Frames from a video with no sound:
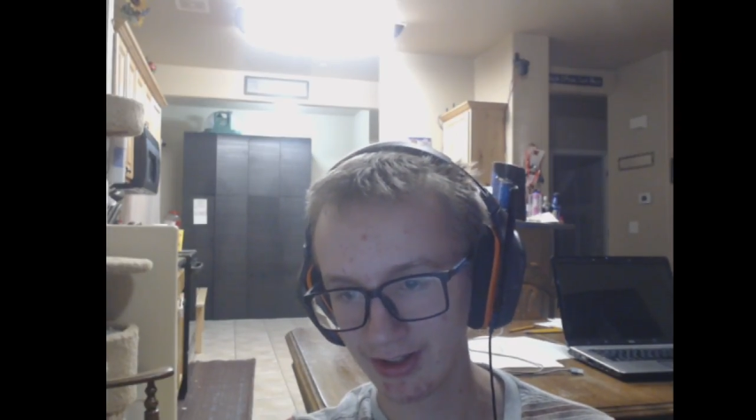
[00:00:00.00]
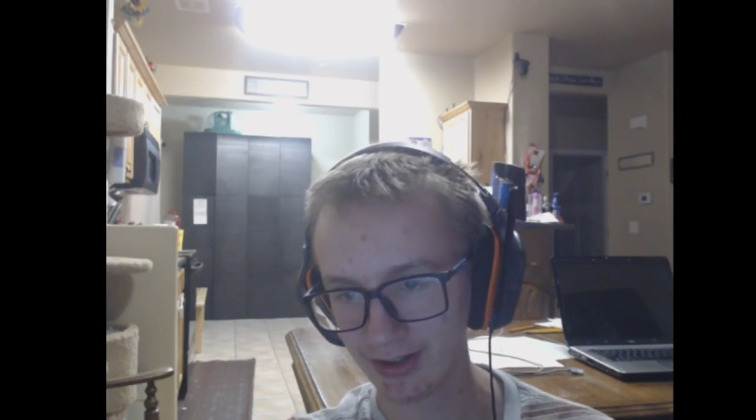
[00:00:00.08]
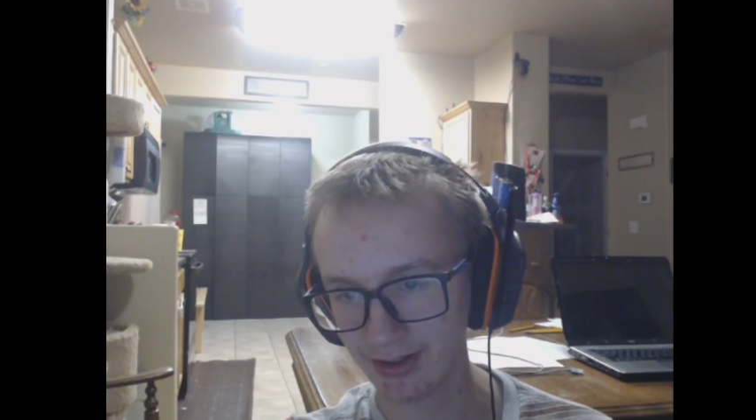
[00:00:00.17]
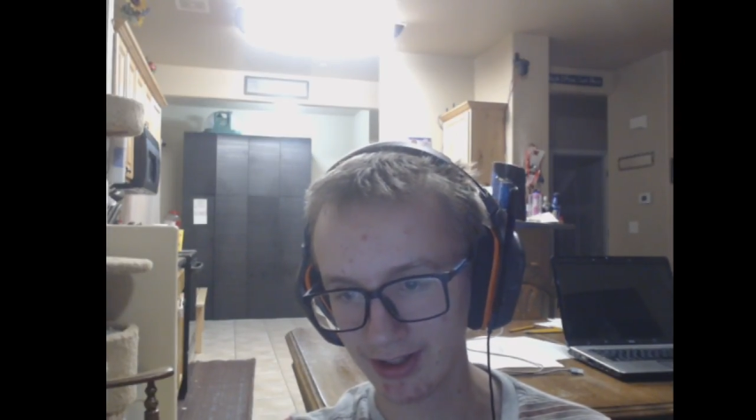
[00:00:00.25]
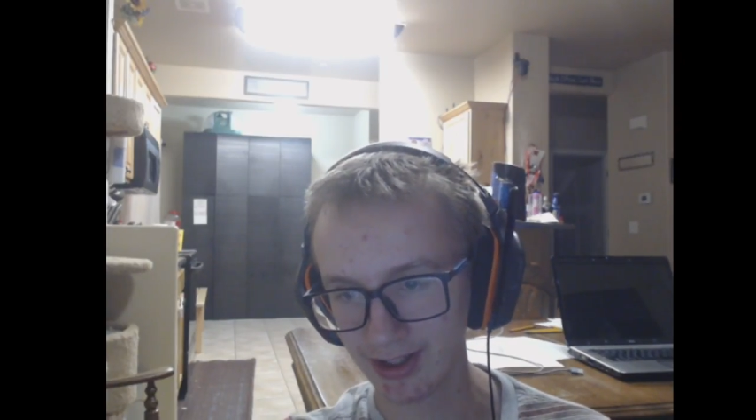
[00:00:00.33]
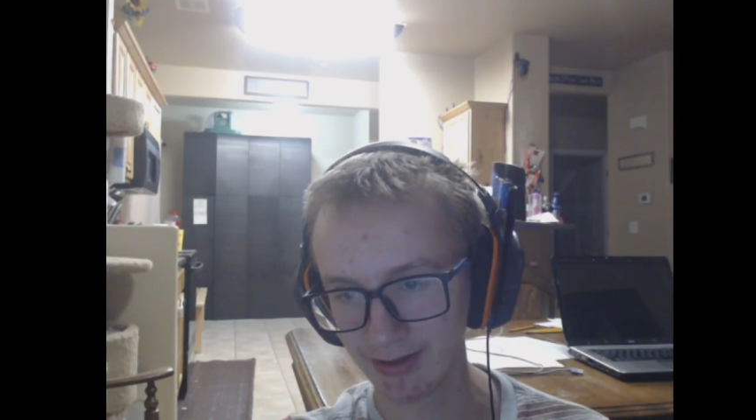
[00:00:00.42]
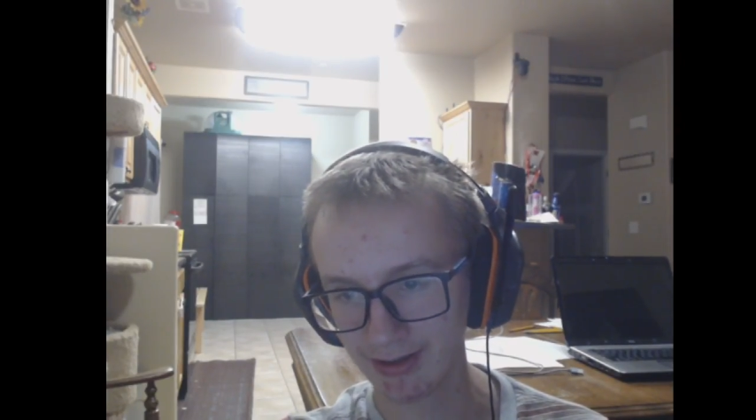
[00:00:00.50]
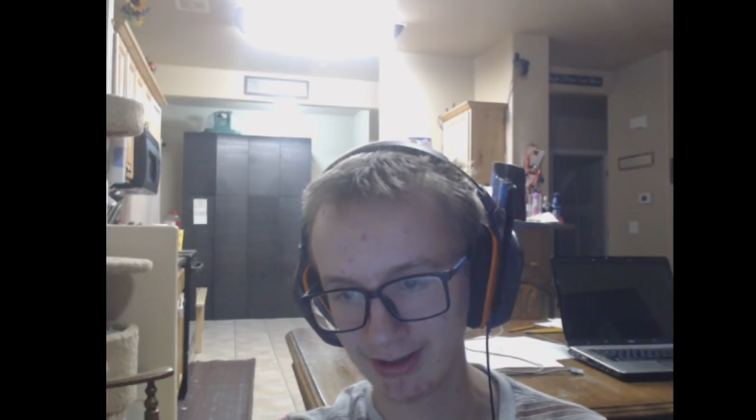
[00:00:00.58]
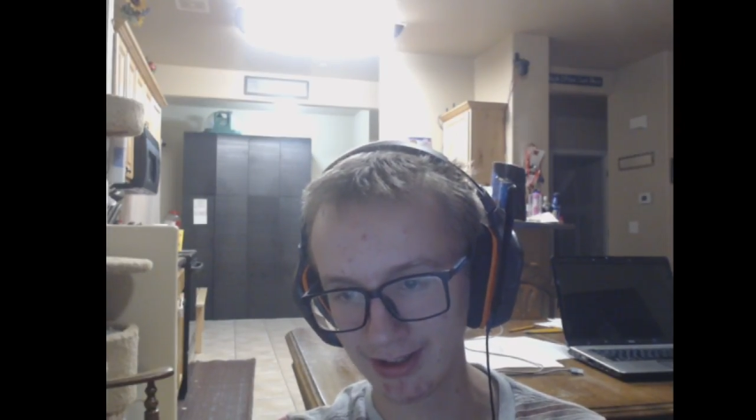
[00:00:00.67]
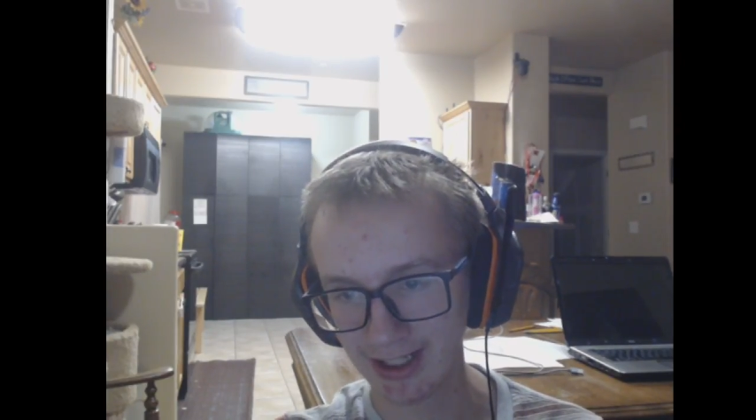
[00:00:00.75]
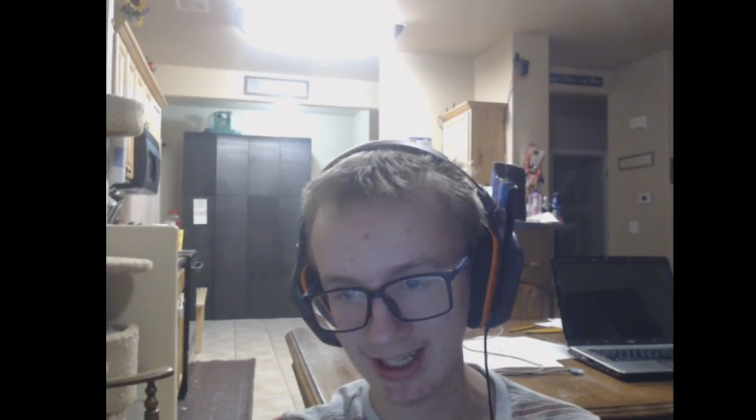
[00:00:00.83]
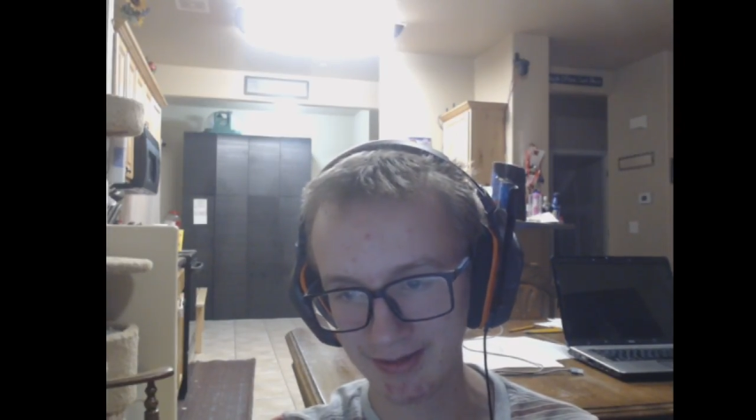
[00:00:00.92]
Okay, with
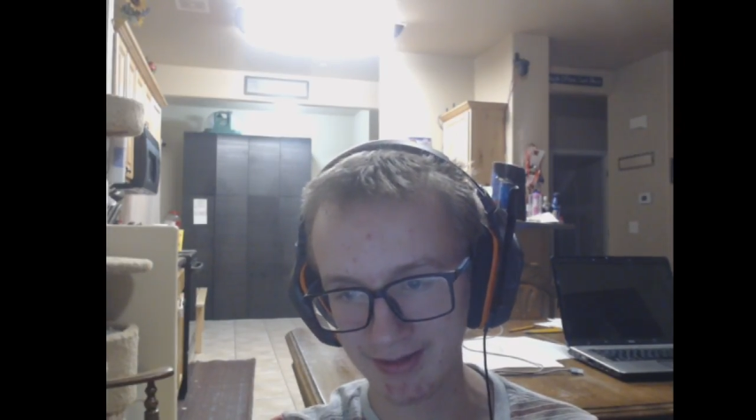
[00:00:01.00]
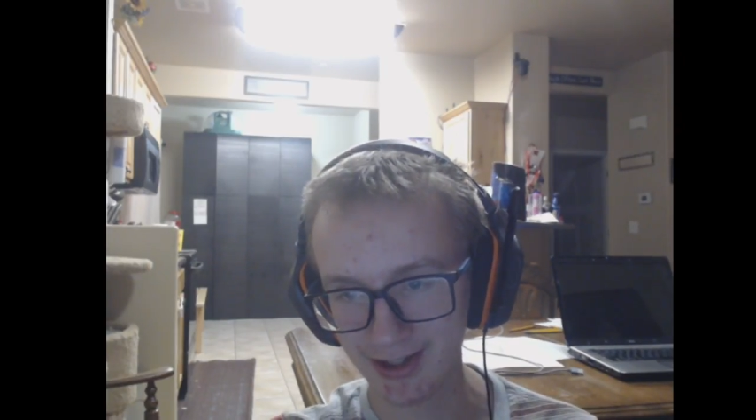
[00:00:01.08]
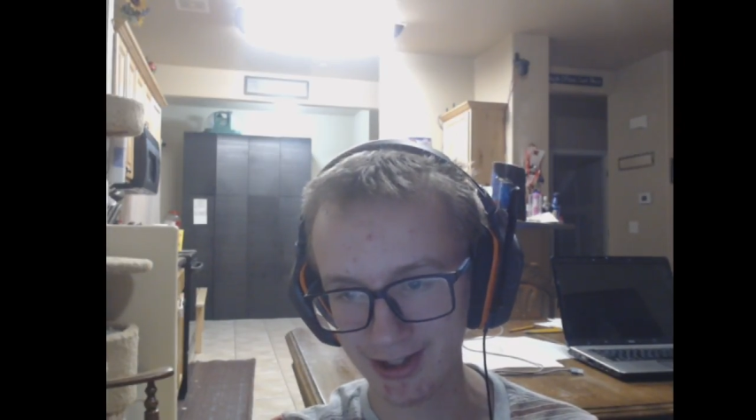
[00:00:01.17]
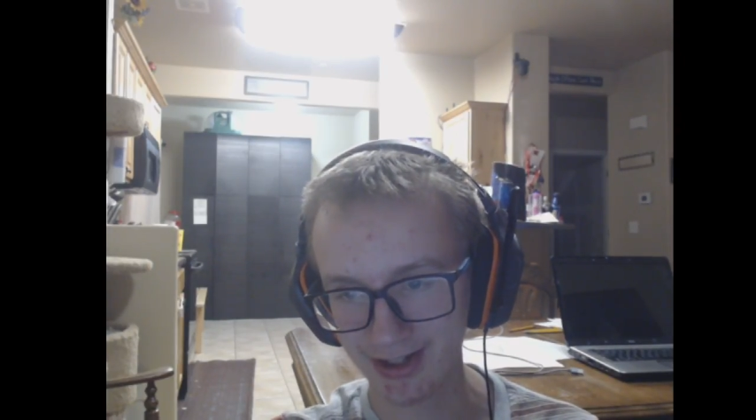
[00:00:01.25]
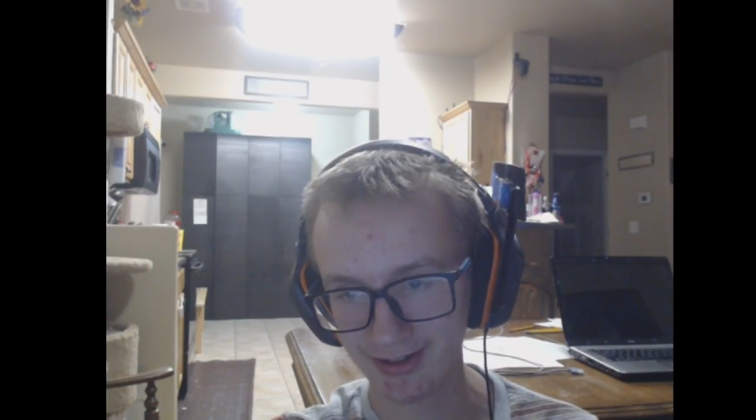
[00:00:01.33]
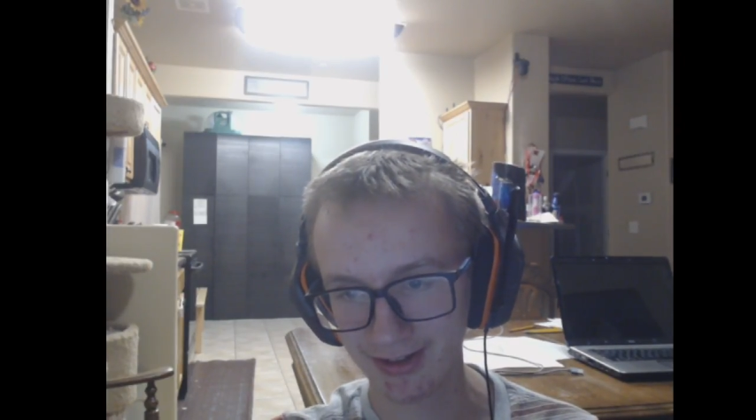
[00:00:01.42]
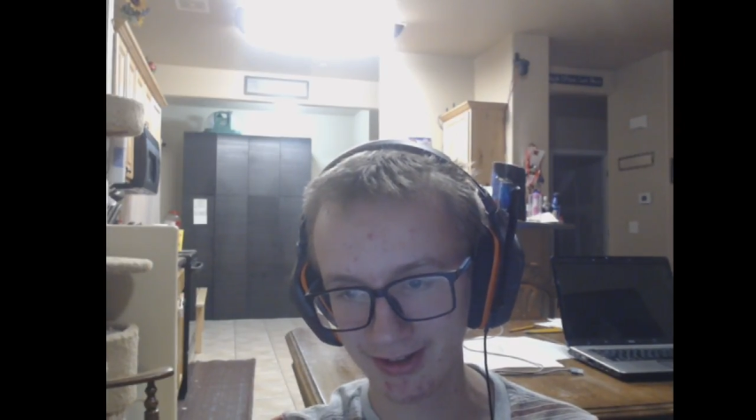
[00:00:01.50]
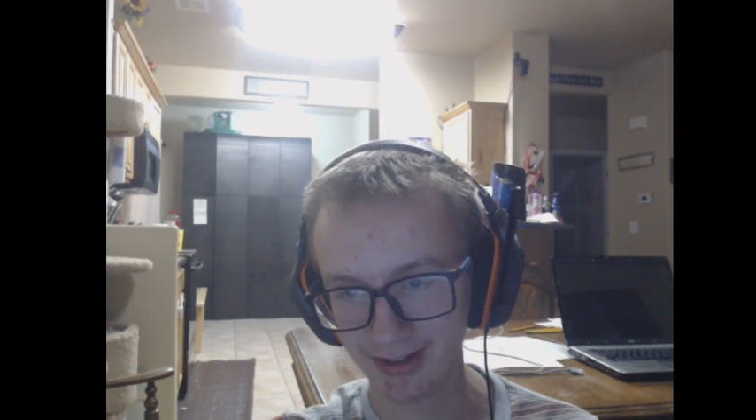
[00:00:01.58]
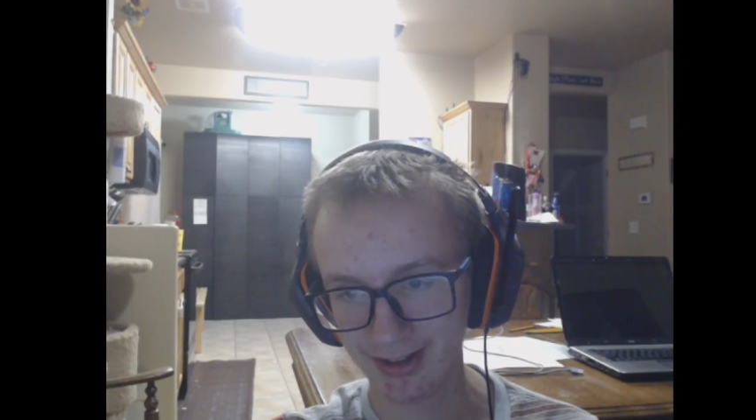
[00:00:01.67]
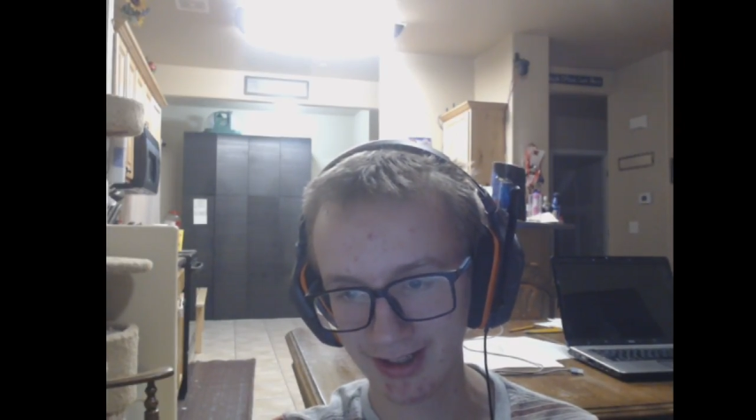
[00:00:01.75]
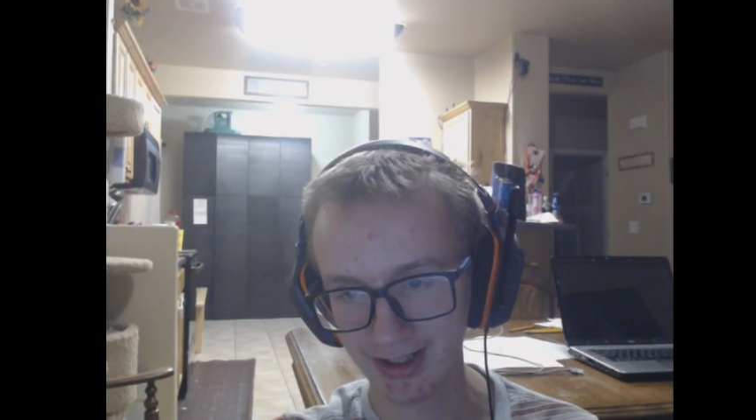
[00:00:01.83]
the game in general,